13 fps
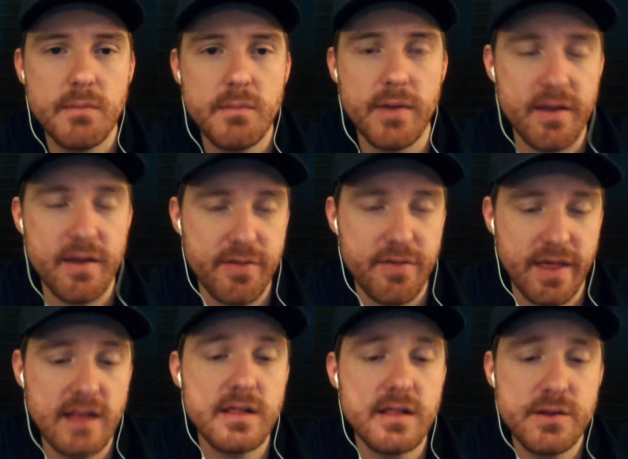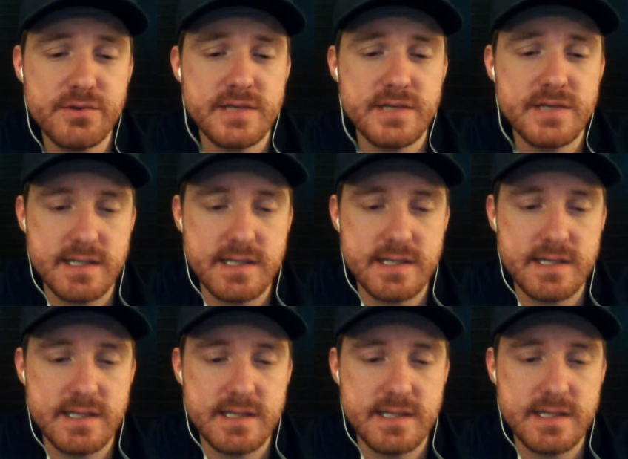but if they lose against
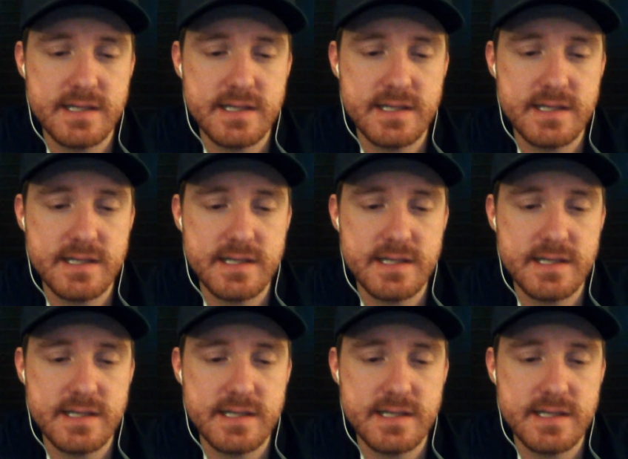TCU,